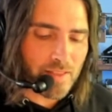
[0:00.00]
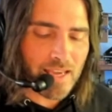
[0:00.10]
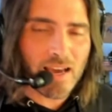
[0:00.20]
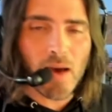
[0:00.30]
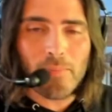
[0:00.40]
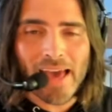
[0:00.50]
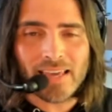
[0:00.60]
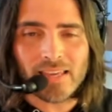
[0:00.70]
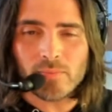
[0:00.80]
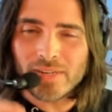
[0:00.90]
come
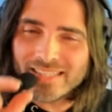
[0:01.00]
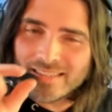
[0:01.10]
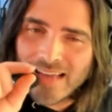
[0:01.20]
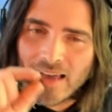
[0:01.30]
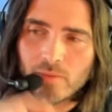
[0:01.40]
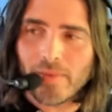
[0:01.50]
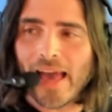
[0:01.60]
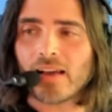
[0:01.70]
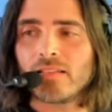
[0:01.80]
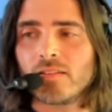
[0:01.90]
back in, but it's dialed
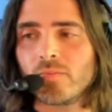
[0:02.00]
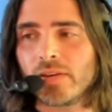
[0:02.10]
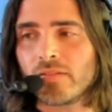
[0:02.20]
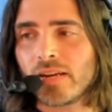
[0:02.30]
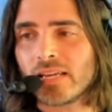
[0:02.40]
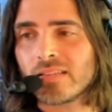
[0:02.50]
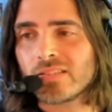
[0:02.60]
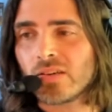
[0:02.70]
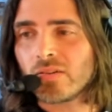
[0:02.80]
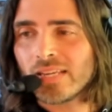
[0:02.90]
back a little bit, right?
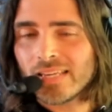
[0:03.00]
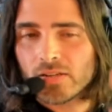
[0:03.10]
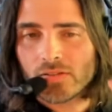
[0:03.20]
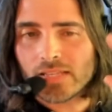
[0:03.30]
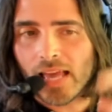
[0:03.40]
So here's the